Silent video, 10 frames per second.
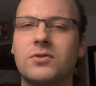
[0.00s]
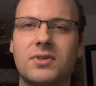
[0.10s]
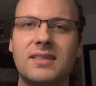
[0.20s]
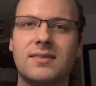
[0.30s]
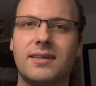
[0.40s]

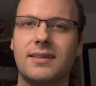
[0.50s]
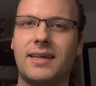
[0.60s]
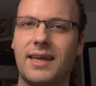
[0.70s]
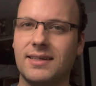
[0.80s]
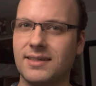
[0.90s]
Translate
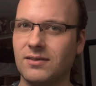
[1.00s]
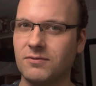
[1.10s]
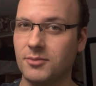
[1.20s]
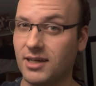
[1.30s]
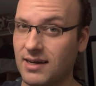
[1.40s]
can't tell
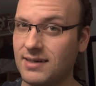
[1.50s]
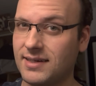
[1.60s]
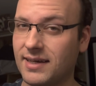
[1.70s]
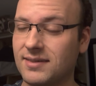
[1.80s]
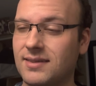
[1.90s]
from the
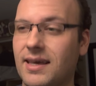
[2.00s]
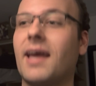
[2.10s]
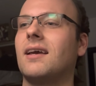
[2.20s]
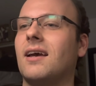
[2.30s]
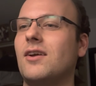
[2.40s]
context
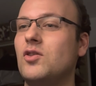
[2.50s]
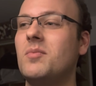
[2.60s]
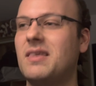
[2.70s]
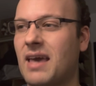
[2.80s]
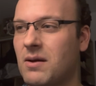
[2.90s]
that you
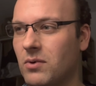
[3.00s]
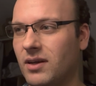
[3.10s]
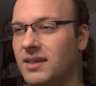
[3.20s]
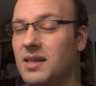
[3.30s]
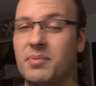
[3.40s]
mean that
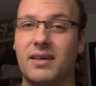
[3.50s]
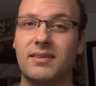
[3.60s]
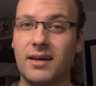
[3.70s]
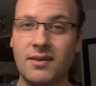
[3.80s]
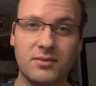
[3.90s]
one and they pick
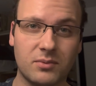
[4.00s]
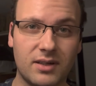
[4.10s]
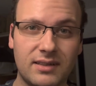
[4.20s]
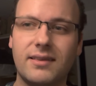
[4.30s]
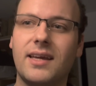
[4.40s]
the other
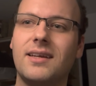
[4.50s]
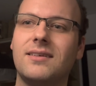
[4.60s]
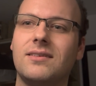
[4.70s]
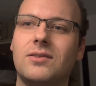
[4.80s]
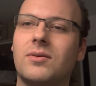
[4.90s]
one,
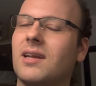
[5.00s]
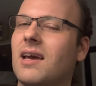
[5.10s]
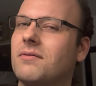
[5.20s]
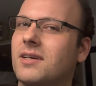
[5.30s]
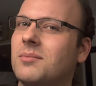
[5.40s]
then you can
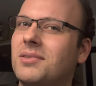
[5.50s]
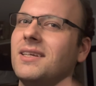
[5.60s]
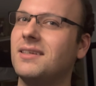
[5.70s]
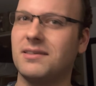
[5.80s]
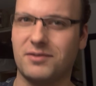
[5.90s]
have a
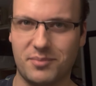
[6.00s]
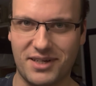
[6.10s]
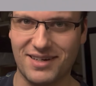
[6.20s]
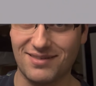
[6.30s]
completely different meaning.